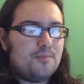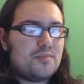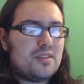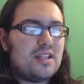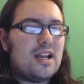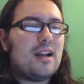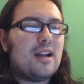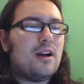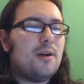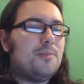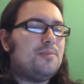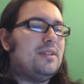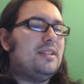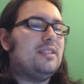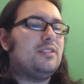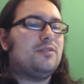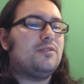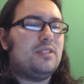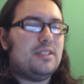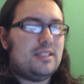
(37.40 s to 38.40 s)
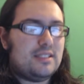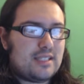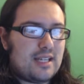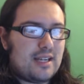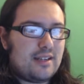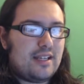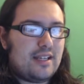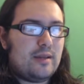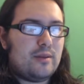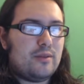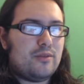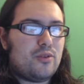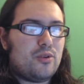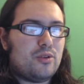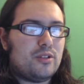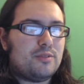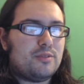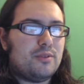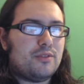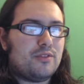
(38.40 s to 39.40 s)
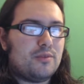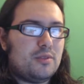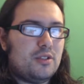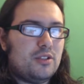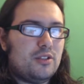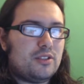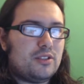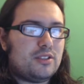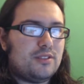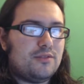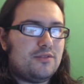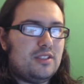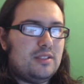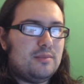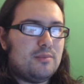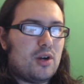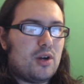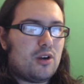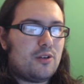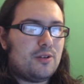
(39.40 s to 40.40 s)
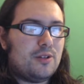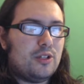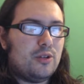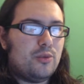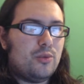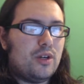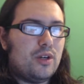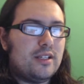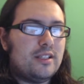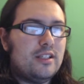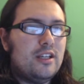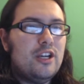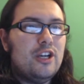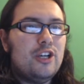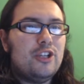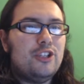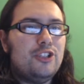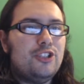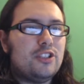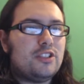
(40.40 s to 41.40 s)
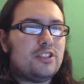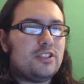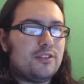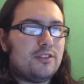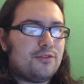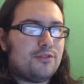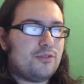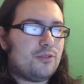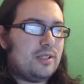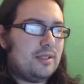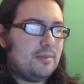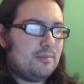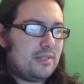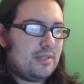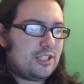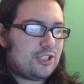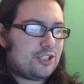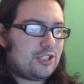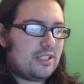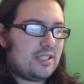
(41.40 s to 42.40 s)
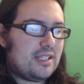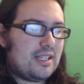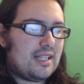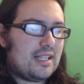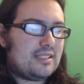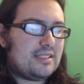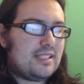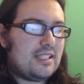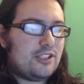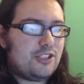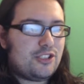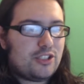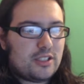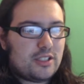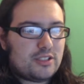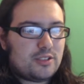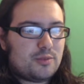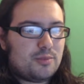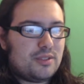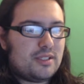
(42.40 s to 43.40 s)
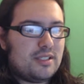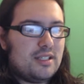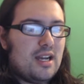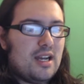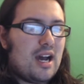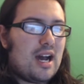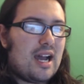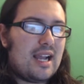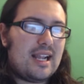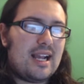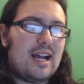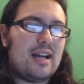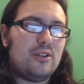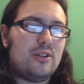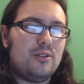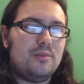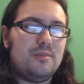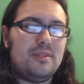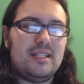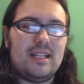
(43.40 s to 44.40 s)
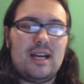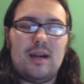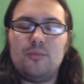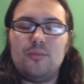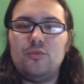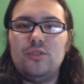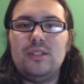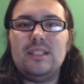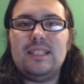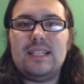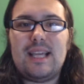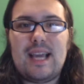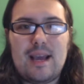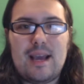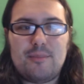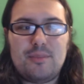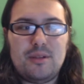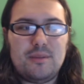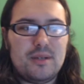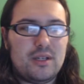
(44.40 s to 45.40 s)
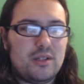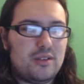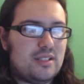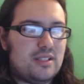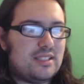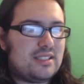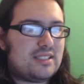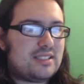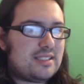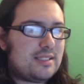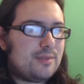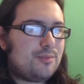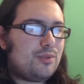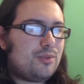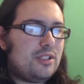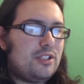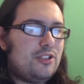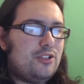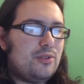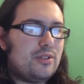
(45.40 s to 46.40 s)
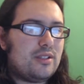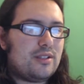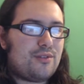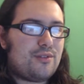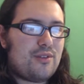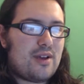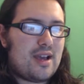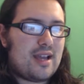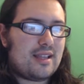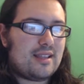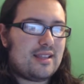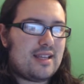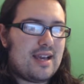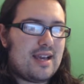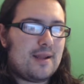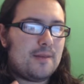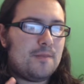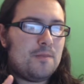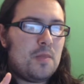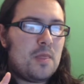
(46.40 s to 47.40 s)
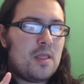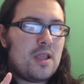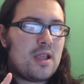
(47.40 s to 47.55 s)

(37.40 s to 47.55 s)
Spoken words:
not updates for the entire game, of course, but from the looks of the Mario one, just a free mission. And I say just, but I got to admit, I'm really happy about this, simply due to the fact that